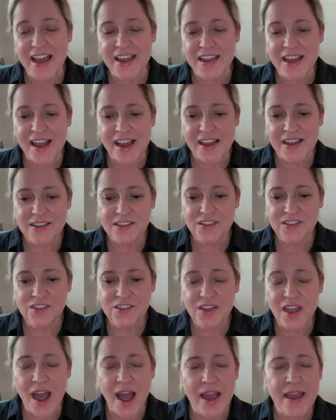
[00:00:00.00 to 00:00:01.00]

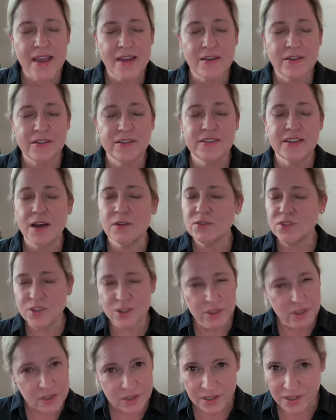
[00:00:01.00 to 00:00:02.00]
I doubt
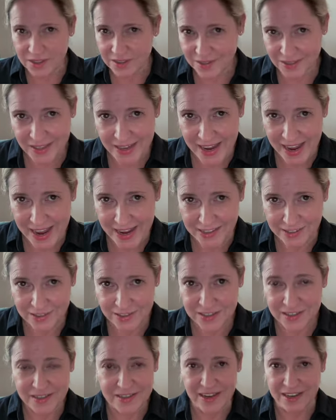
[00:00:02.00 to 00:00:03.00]
seriously it's going to
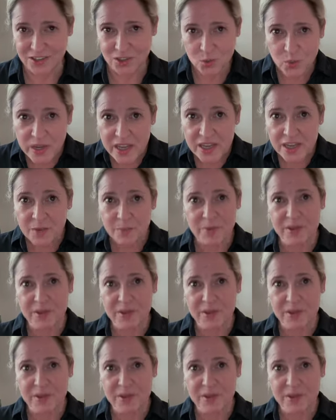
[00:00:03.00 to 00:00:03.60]
end next week,